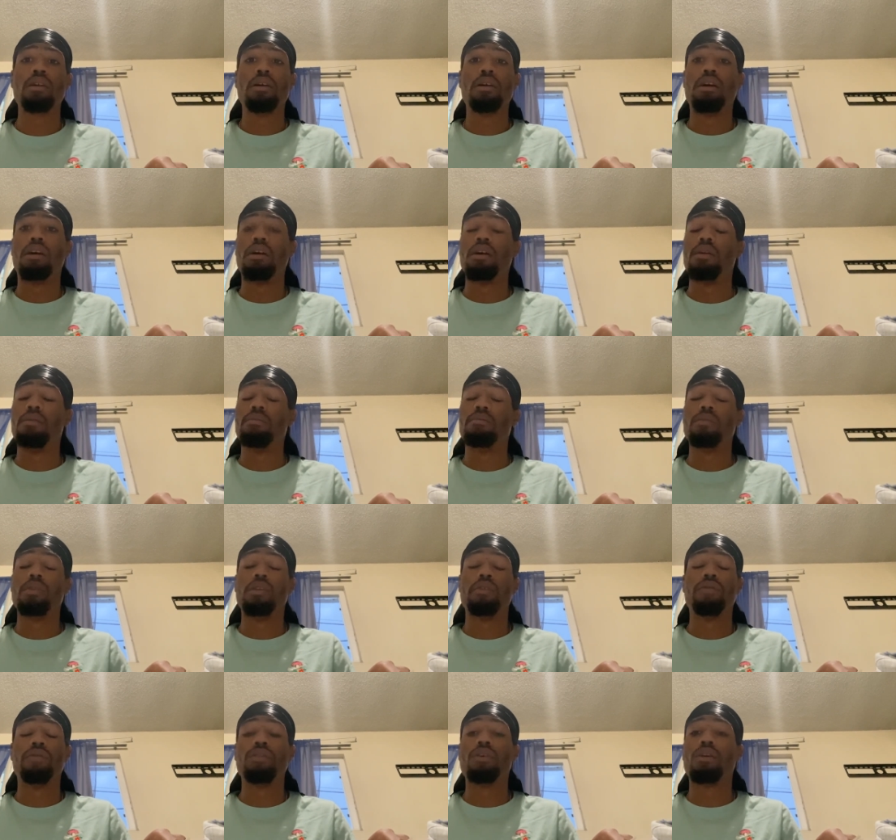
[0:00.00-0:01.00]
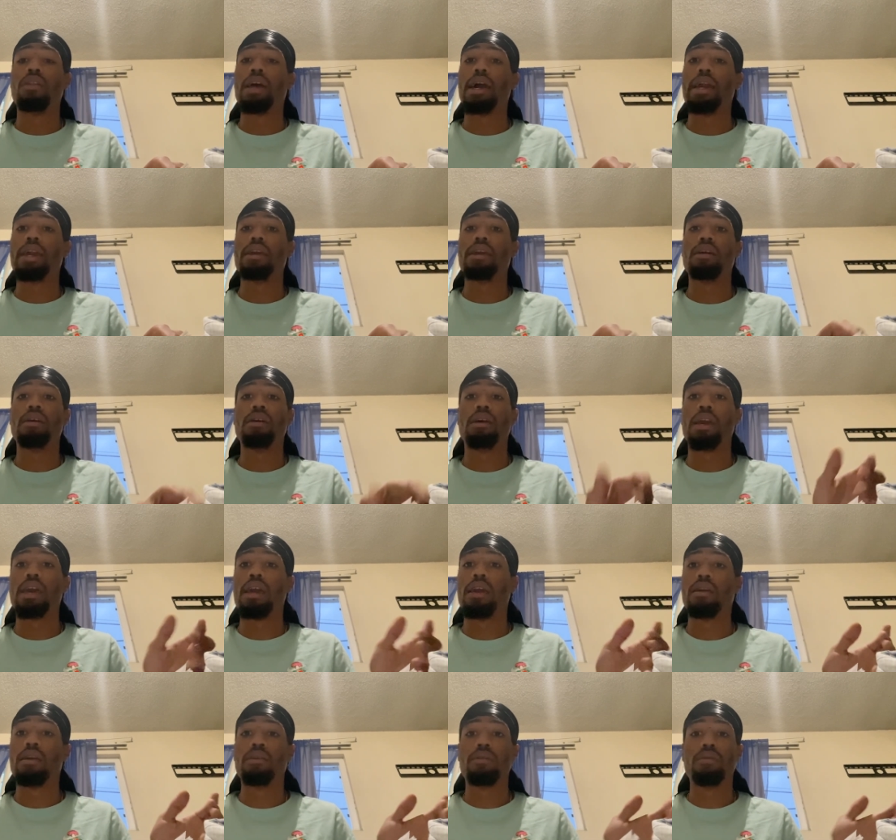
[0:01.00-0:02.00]
Um, if you don't like it,
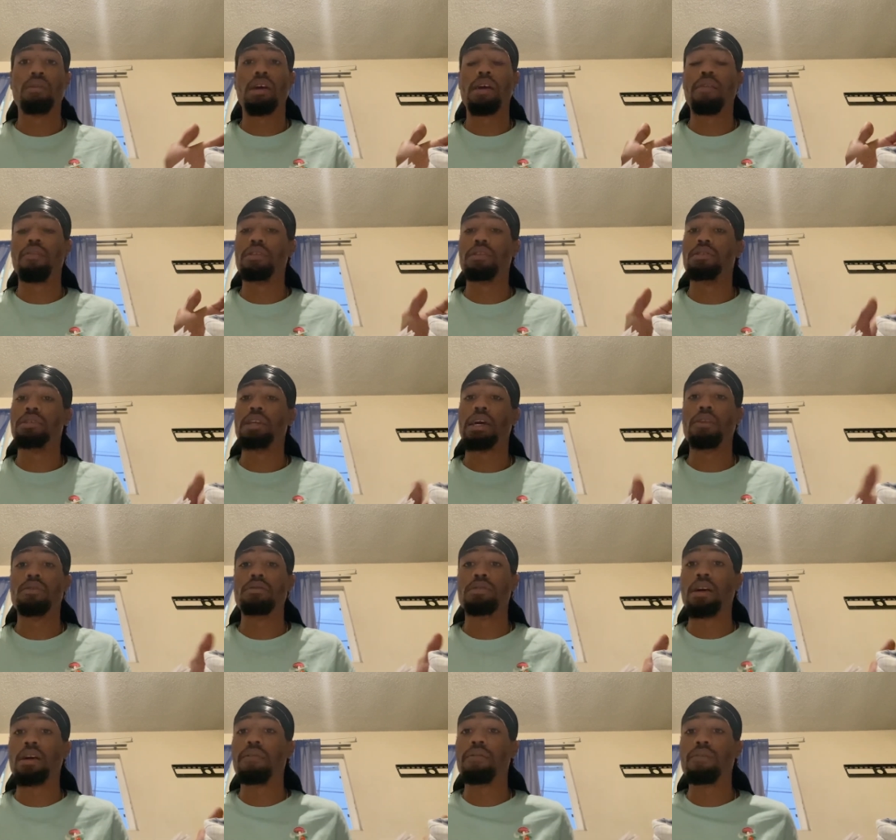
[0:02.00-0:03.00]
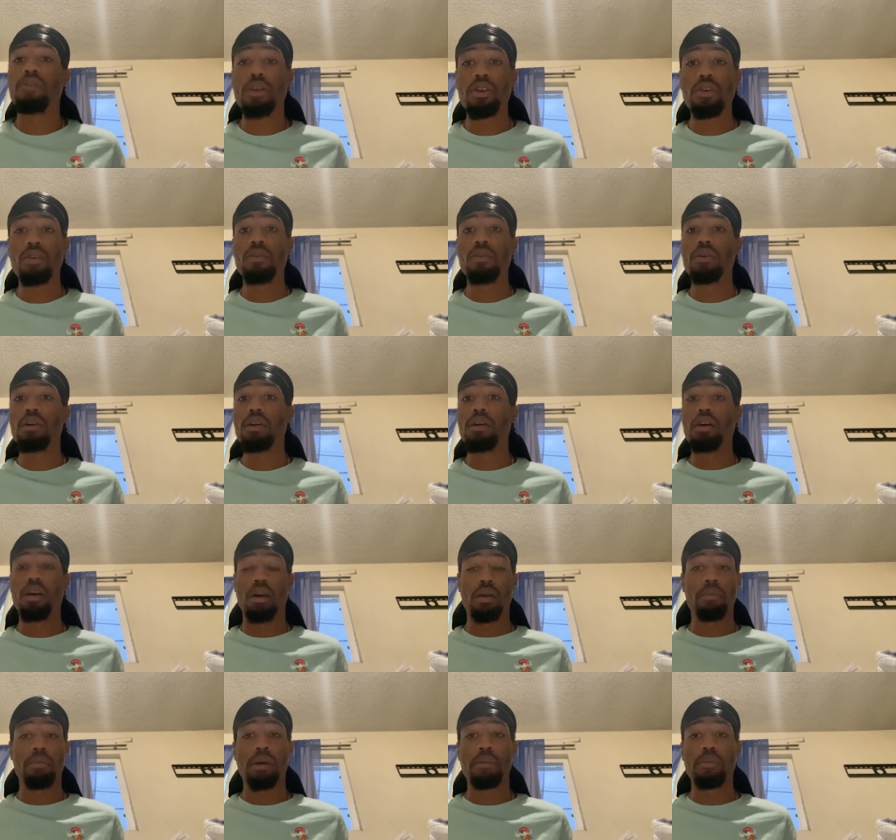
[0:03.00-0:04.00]
hey, whatever. This channel is not for you.
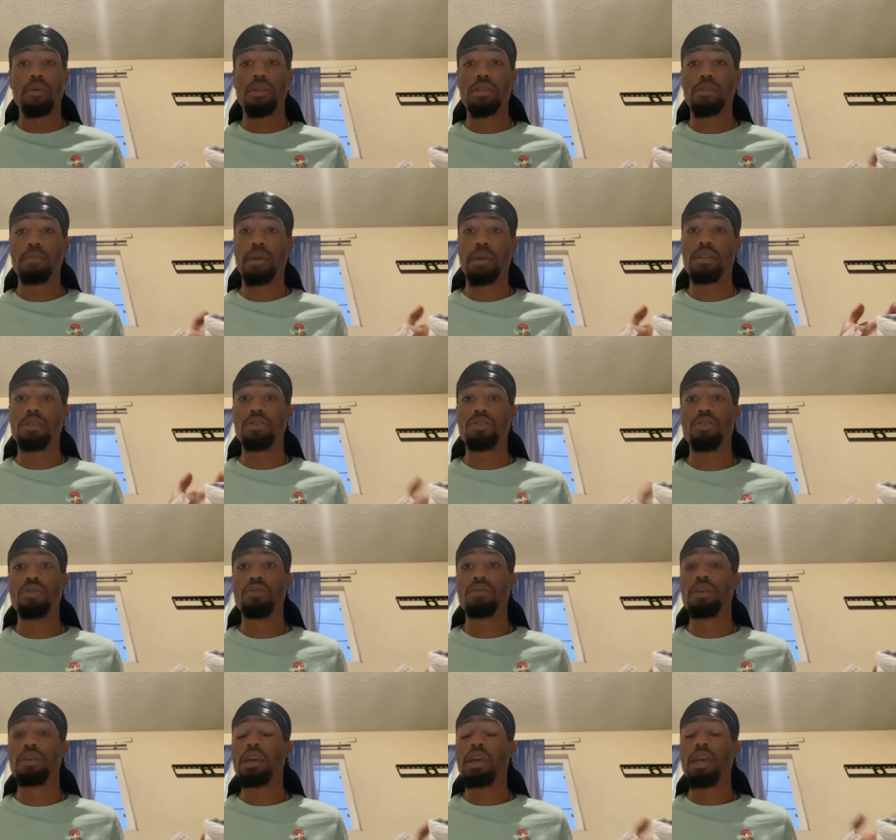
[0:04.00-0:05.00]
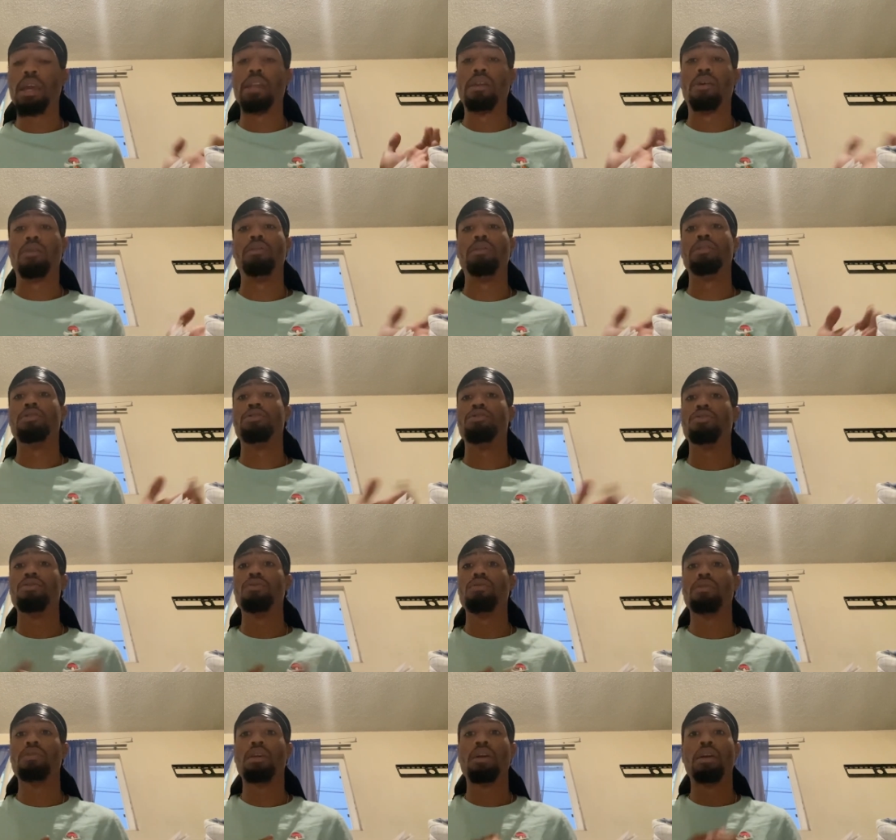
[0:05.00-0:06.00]
Um, I'm gonna speak the truth and only the
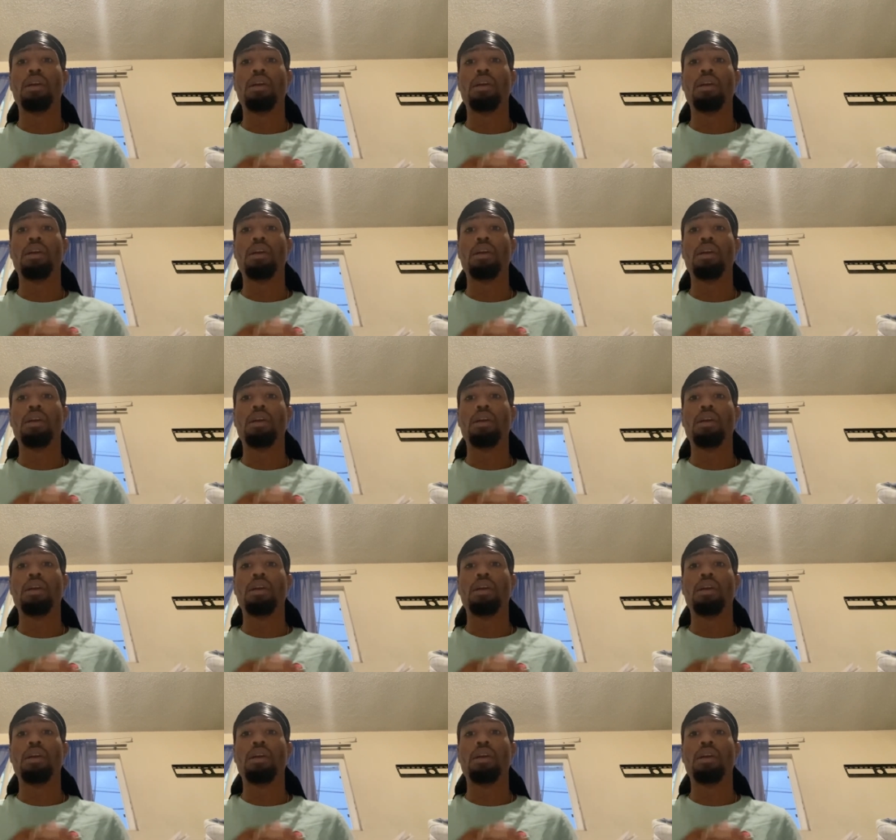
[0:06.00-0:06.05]
truth.